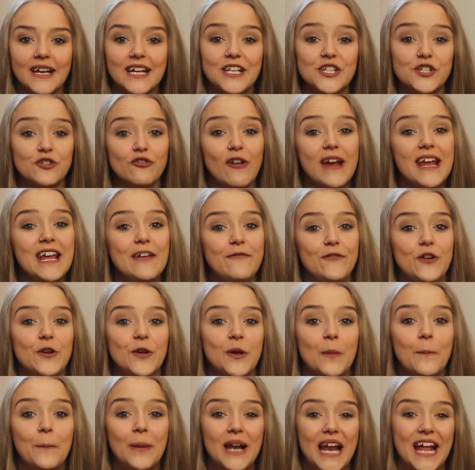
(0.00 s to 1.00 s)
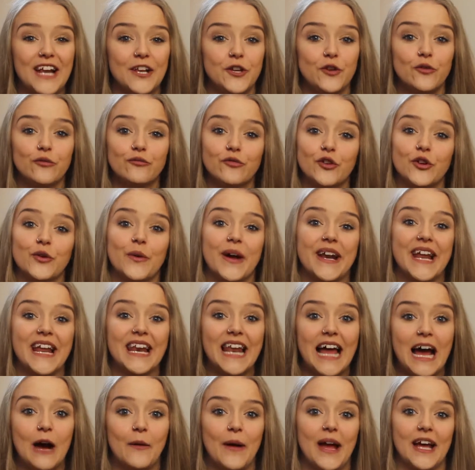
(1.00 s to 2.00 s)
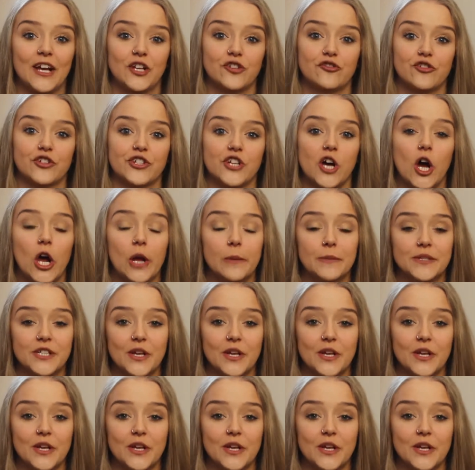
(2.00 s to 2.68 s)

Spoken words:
It's great if you can plan your route and allow extra time.